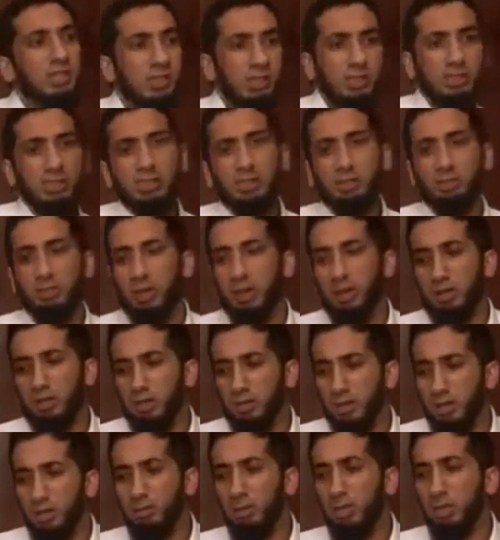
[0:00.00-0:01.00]
Jesus is in my
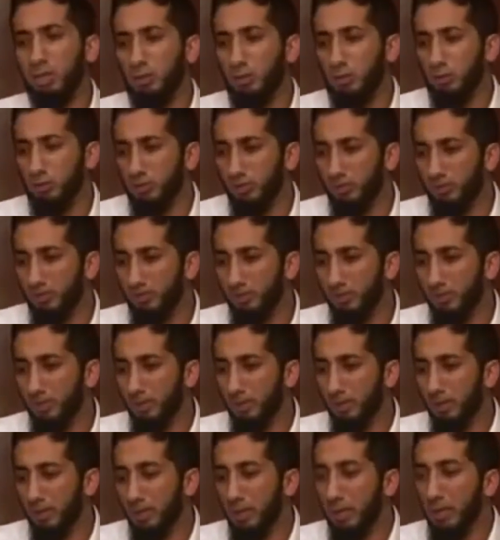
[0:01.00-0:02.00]
heart. Leave me alone.
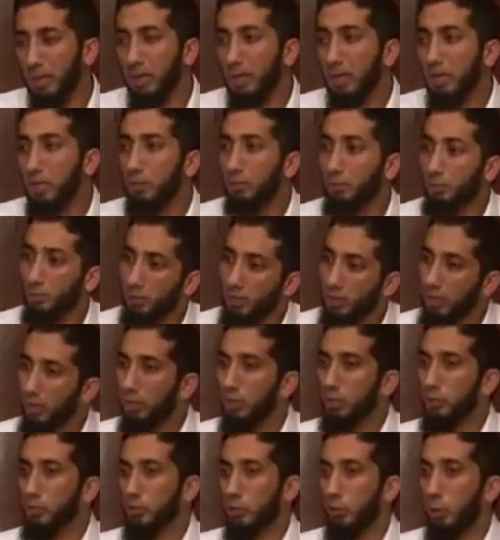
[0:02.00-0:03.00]
3
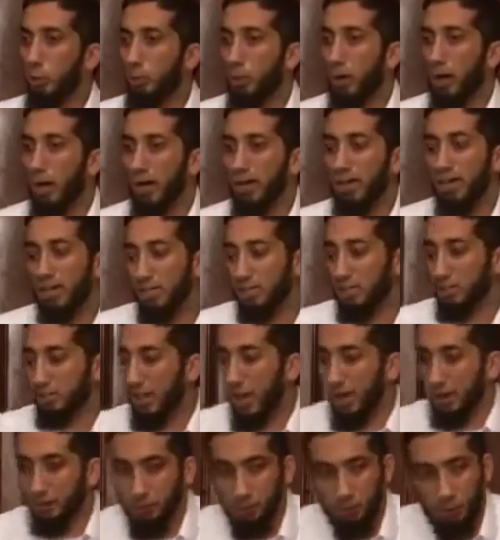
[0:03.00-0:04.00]
years go by. He
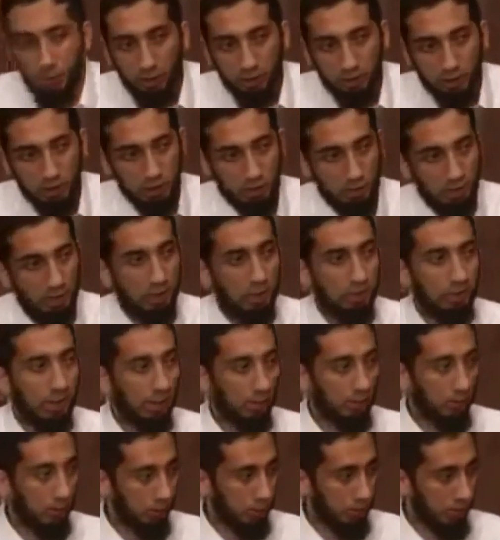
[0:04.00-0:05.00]
stops talking to her
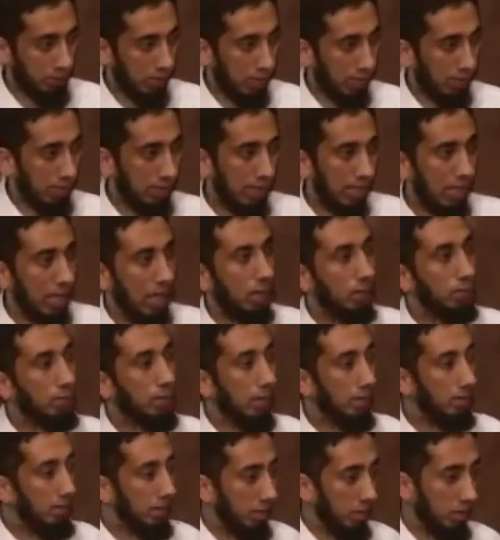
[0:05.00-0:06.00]
about Christianity and how
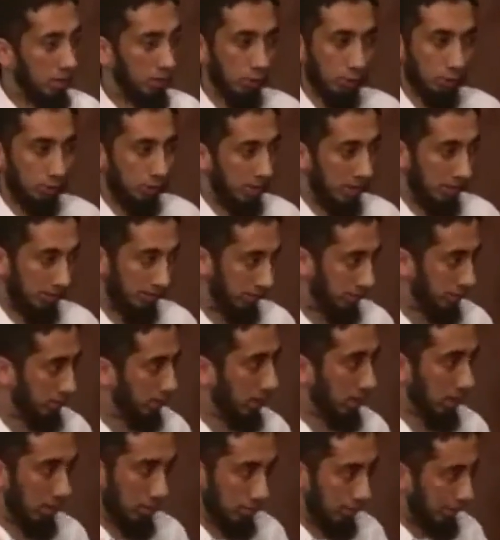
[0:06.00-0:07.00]
dumb it is or whatever.
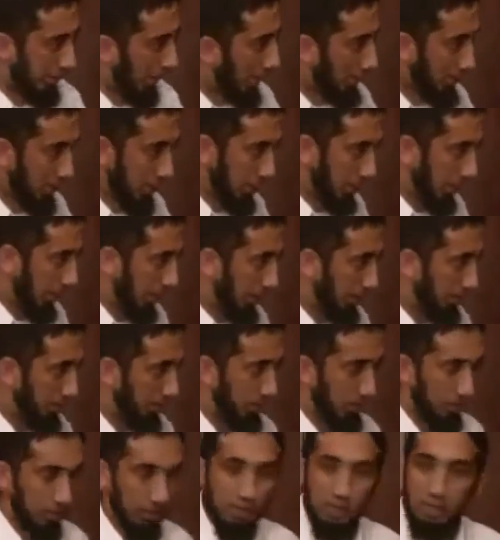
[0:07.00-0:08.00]
Stops debating
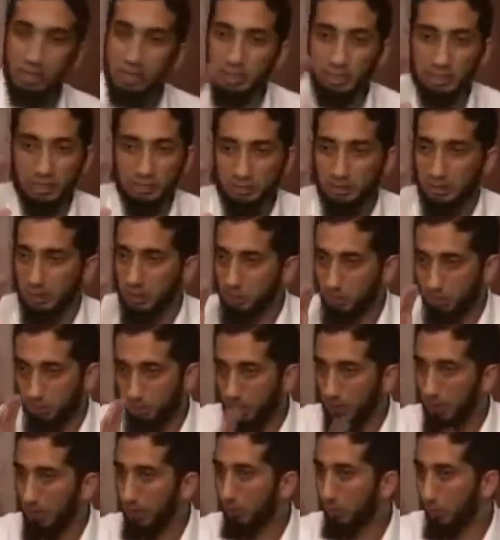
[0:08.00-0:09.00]
with her. He's just
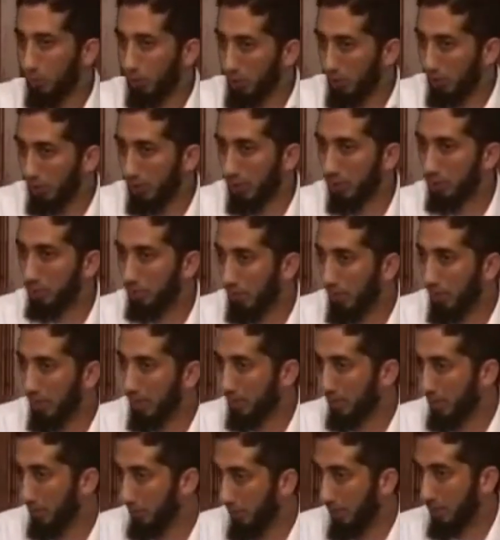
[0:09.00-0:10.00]
being what he can be
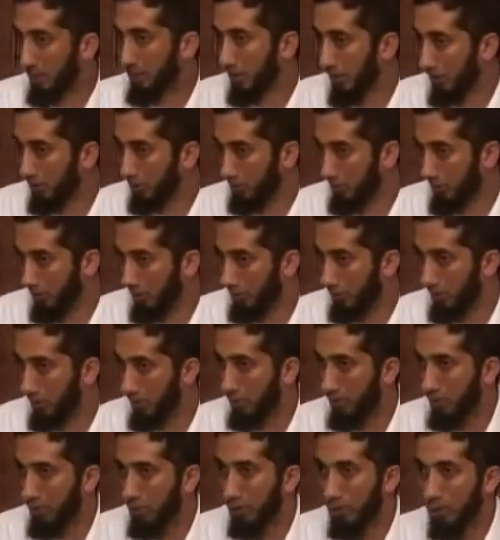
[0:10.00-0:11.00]
as the best husband.
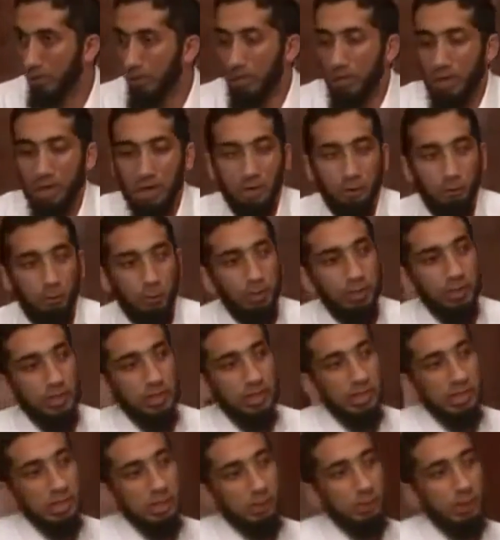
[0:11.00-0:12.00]
And one
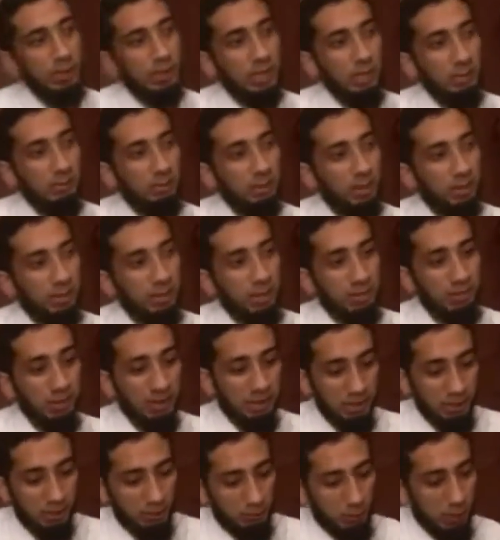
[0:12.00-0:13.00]
day he's making maghrib
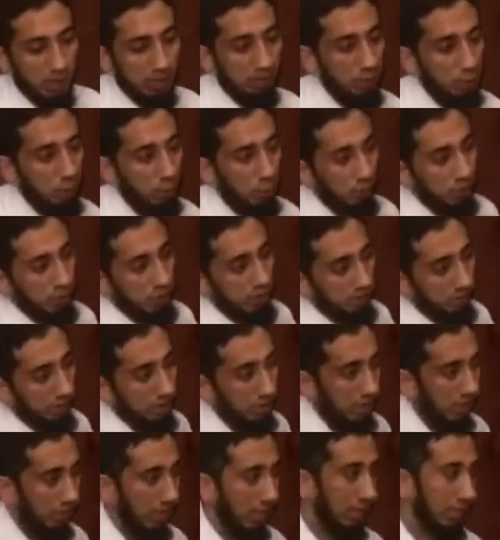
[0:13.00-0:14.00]
and his wife joins him in
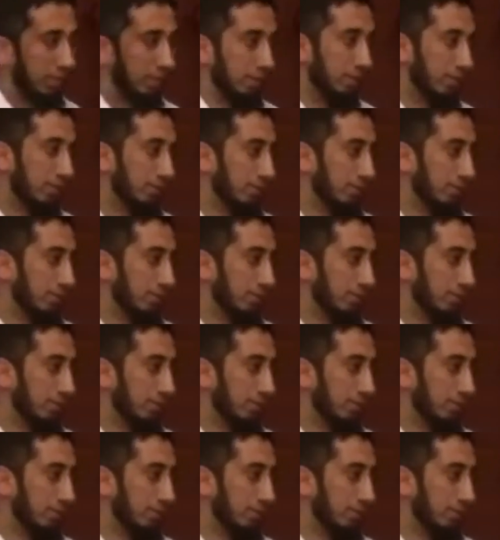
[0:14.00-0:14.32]
salat.